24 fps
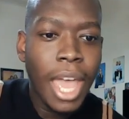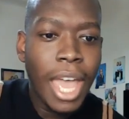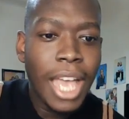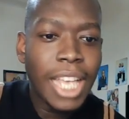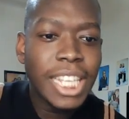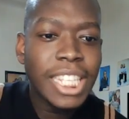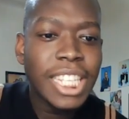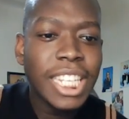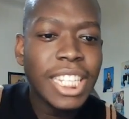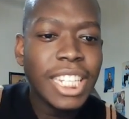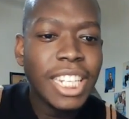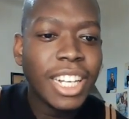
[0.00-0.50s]

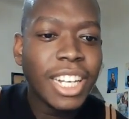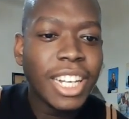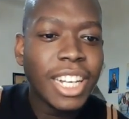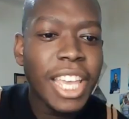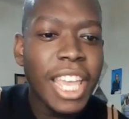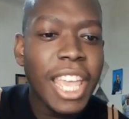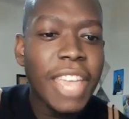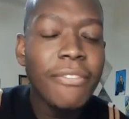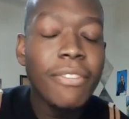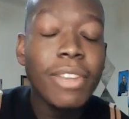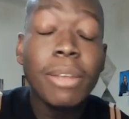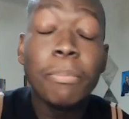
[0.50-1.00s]
See, look,
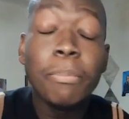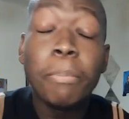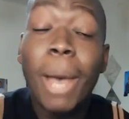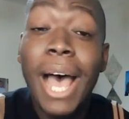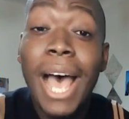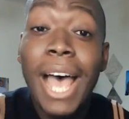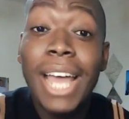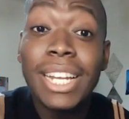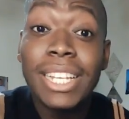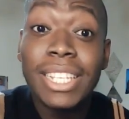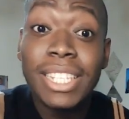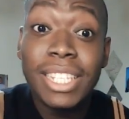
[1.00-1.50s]
even
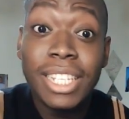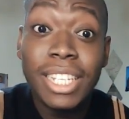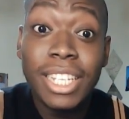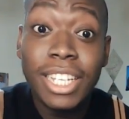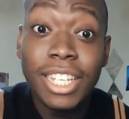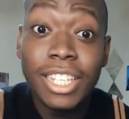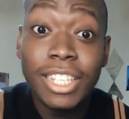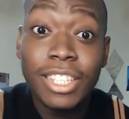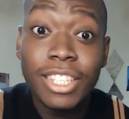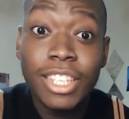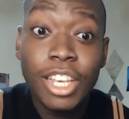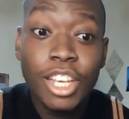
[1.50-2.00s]
behind the
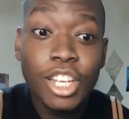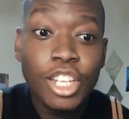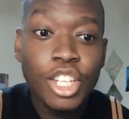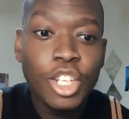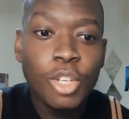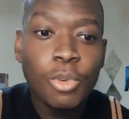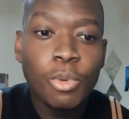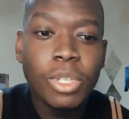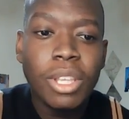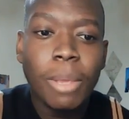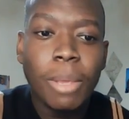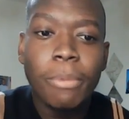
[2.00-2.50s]
scenes,
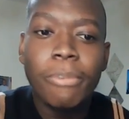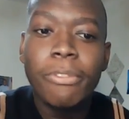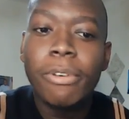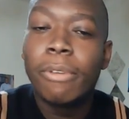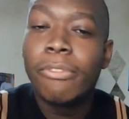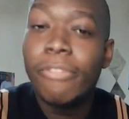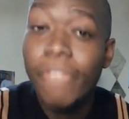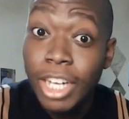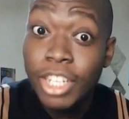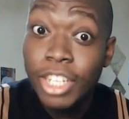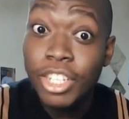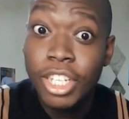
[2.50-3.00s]
she was a
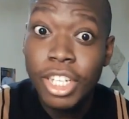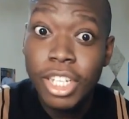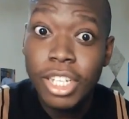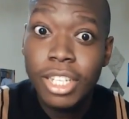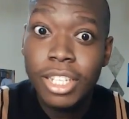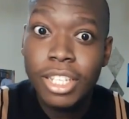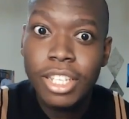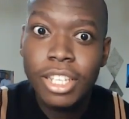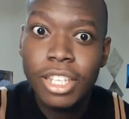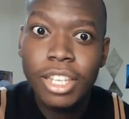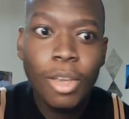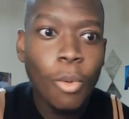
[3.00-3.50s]

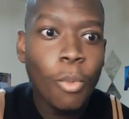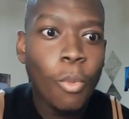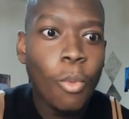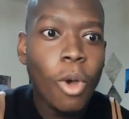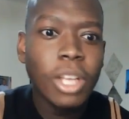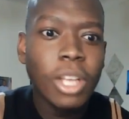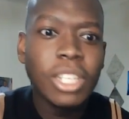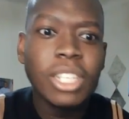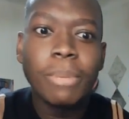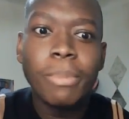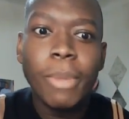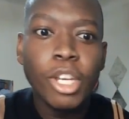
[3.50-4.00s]
perfectionist.
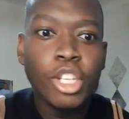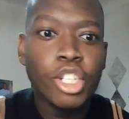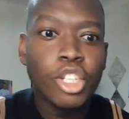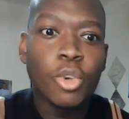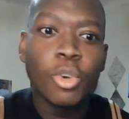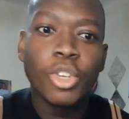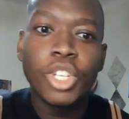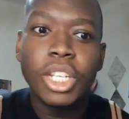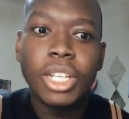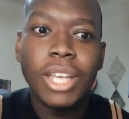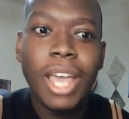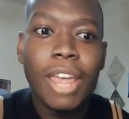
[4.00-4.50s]
Wanted to make sure
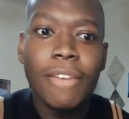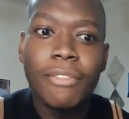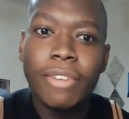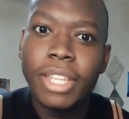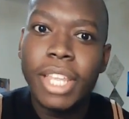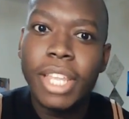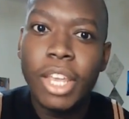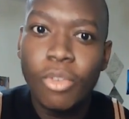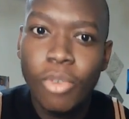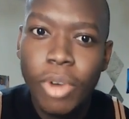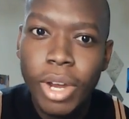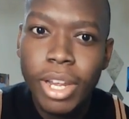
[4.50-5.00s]
she got
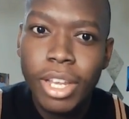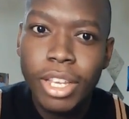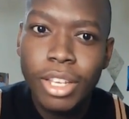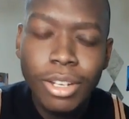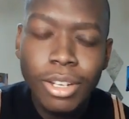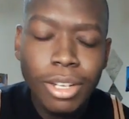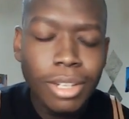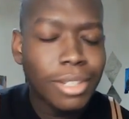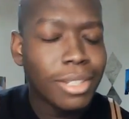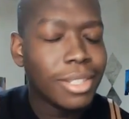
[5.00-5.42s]
everything right. You...